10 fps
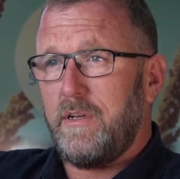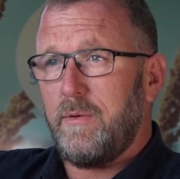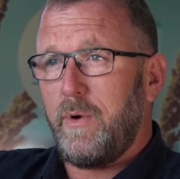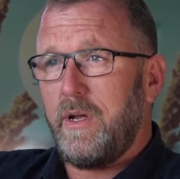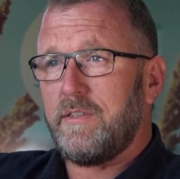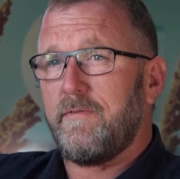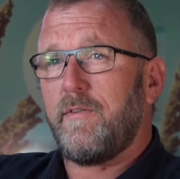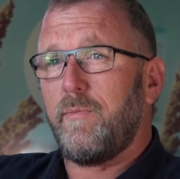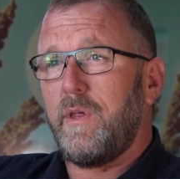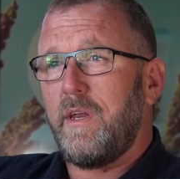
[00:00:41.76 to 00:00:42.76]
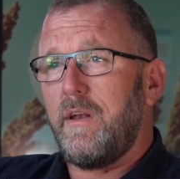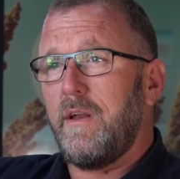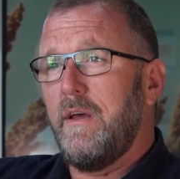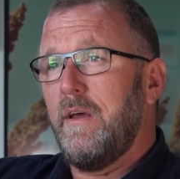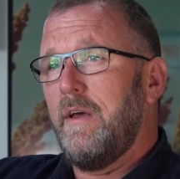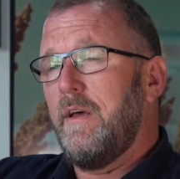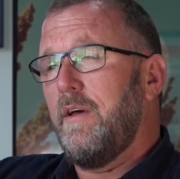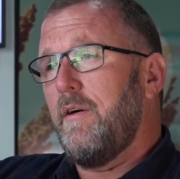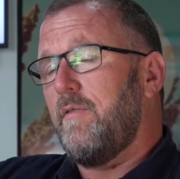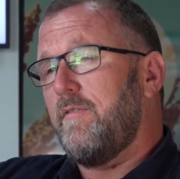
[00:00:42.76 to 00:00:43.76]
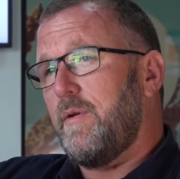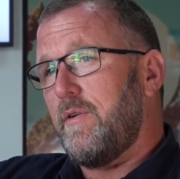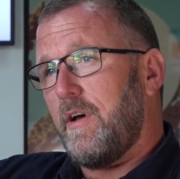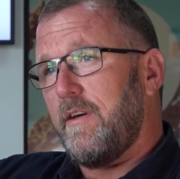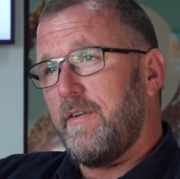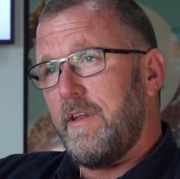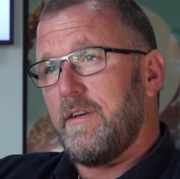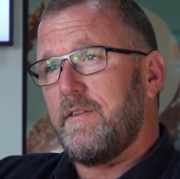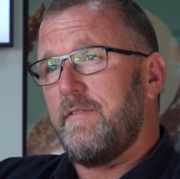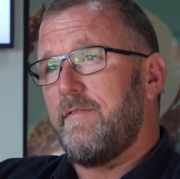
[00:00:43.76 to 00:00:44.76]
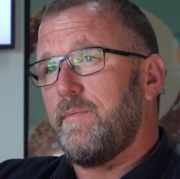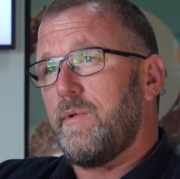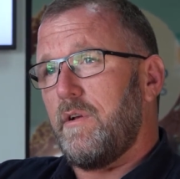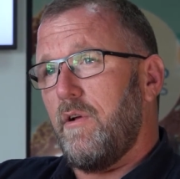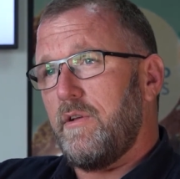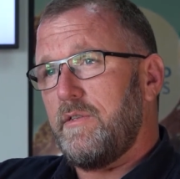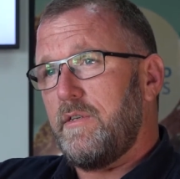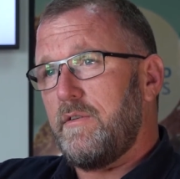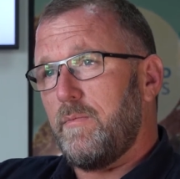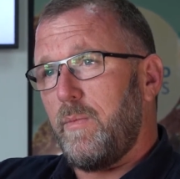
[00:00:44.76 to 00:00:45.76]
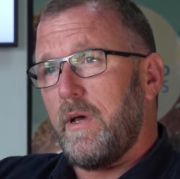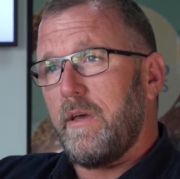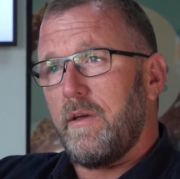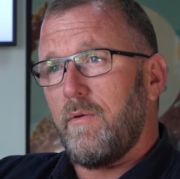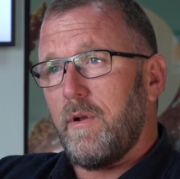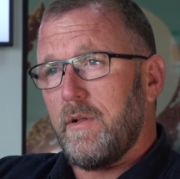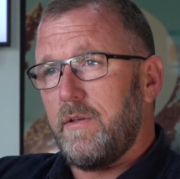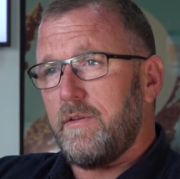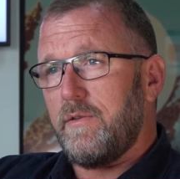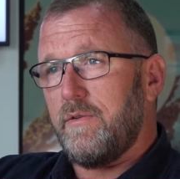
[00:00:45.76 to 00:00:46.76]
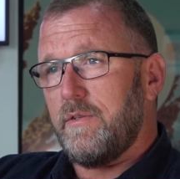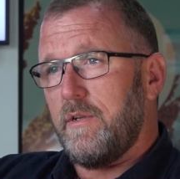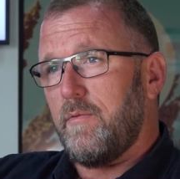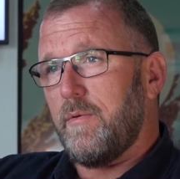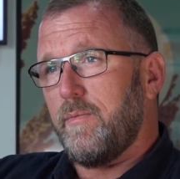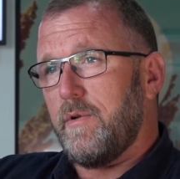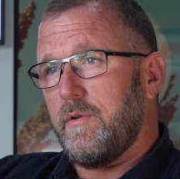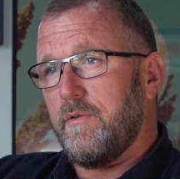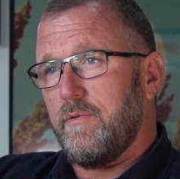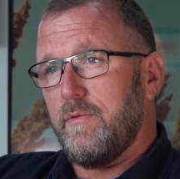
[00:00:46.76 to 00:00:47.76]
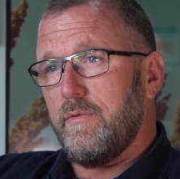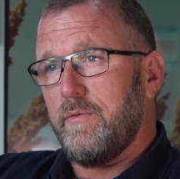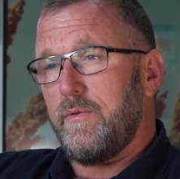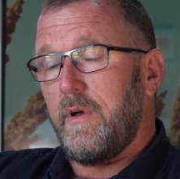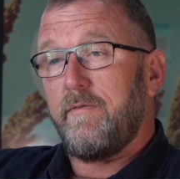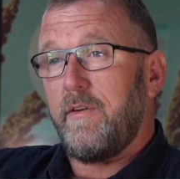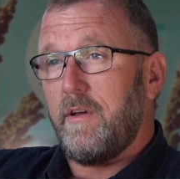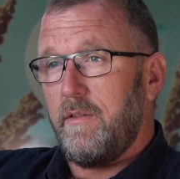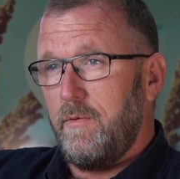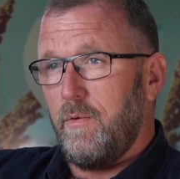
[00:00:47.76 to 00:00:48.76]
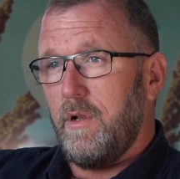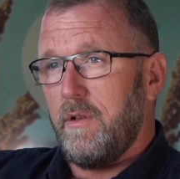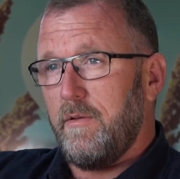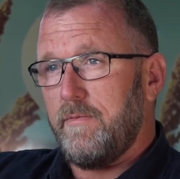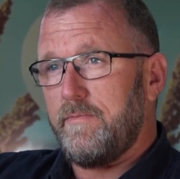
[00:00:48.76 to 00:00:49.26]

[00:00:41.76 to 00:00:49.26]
enterprise, and from then we've been driving it as CFAM Technologies, supplying quality extrusion equipment to Africa and the world.